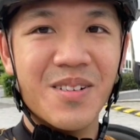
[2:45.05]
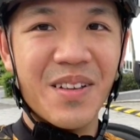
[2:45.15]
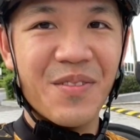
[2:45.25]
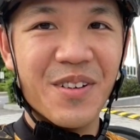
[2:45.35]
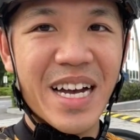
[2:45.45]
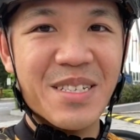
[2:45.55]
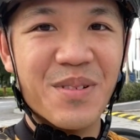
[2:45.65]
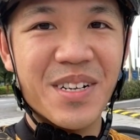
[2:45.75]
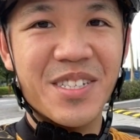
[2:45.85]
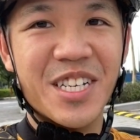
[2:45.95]
if you guys
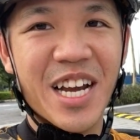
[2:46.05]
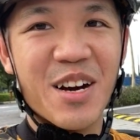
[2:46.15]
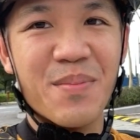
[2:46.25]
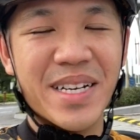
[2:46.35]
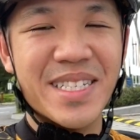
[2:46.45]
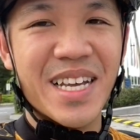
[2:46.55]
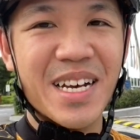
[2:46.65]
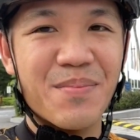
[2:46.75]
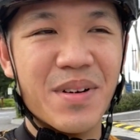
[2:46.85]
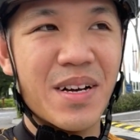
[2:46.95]
want to check out my
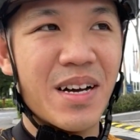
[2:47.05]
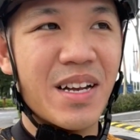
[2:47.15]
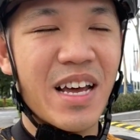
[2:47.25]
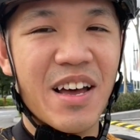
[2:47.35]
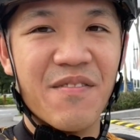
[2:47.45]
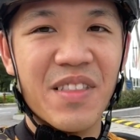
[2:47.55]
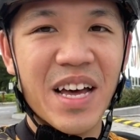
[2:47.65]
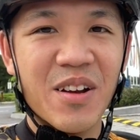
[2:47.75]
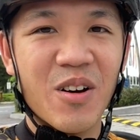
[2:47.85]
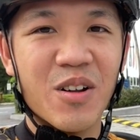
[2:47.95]
setup that I've
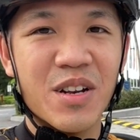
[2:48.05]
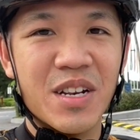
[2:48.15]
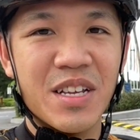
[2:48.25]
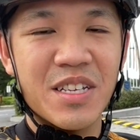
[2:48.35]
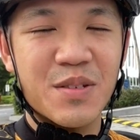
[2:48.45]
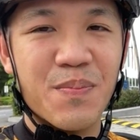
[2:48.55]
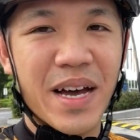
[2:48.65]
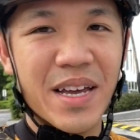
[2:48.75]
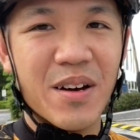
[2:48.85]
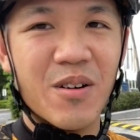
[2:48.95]
done on this
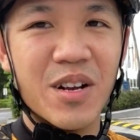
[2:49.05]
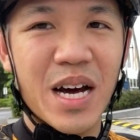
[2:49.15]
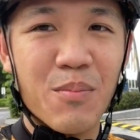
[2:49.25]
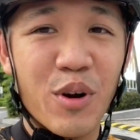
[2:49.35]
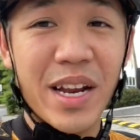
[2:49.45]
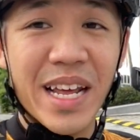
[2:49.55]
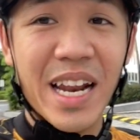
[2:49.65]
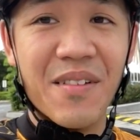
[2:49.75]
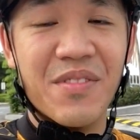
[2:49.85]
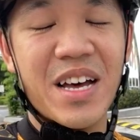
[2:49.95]
bike, or the upgrade that
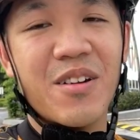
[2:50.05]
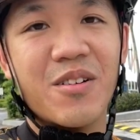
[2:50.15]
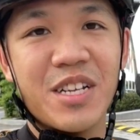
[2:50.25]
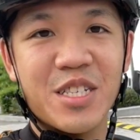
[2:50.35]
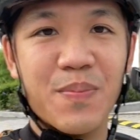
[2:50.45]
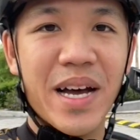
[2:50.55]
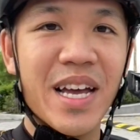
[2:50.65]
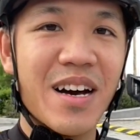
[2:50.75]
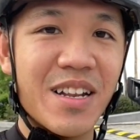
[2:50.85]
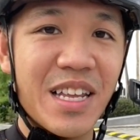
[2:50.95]
I've done on this bike,
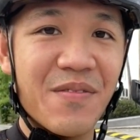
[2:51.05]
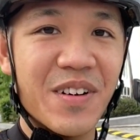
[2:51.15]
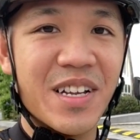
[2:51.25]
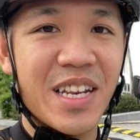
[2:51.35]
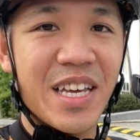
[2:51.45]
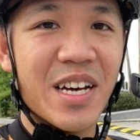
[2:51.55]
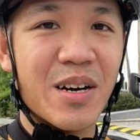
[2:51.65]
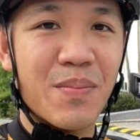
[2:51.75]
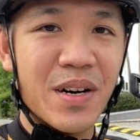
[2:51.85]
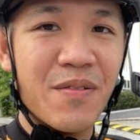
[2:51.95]
I'll leave a link
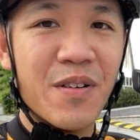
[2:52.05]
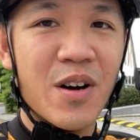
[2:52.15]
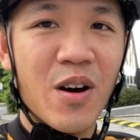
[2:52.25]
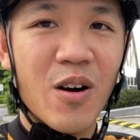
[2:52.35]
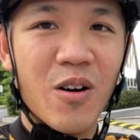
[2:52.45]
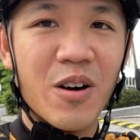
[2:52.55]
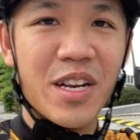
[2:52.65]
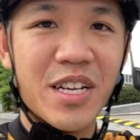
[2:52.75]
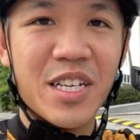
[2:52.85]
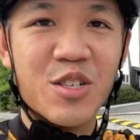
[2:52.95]
above or in
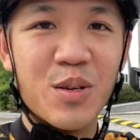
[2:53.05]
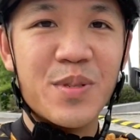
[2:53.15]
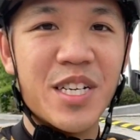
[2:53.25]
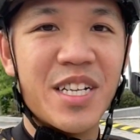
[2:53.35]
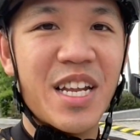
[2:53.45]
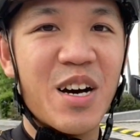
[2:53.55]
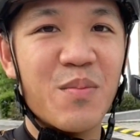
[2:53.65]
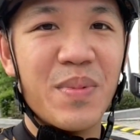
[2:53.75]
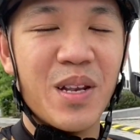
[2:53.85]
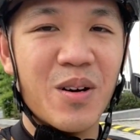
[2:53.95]
the description
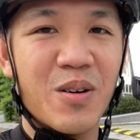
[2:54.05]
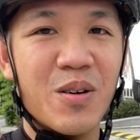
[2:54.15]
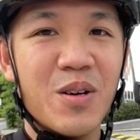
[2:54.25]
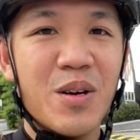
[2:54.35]
down below.